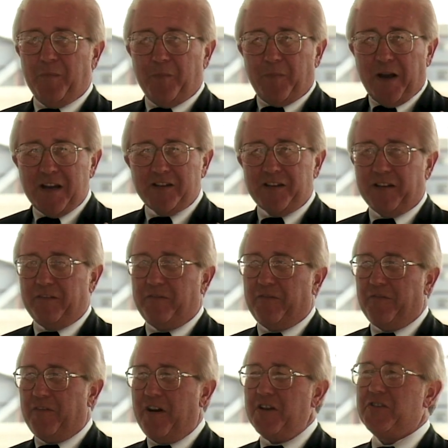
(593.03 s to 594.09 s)
basic
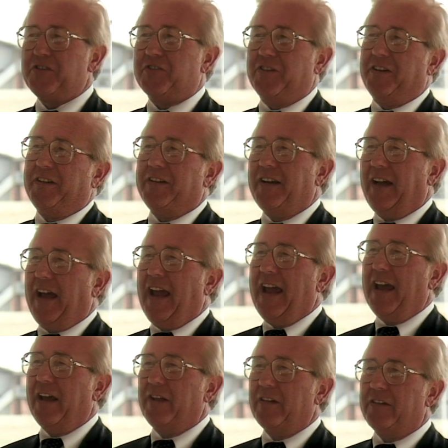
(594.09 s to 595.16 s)
function
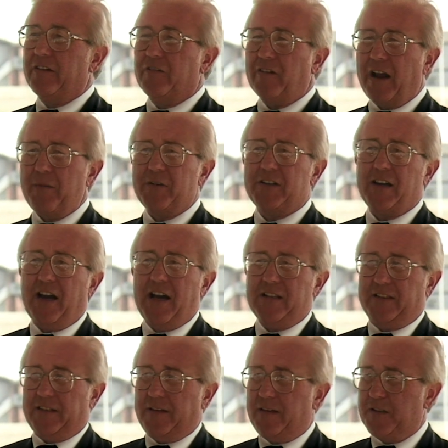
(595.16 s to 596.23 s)
and to
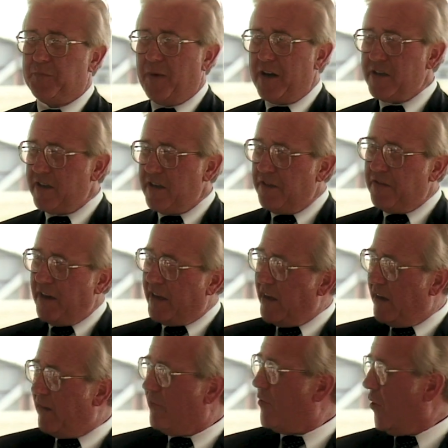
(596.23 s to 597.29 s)
dramatize it, especially
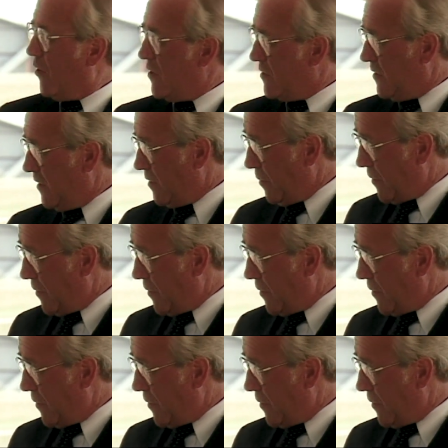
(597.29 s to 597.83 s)
thinking, of course, that the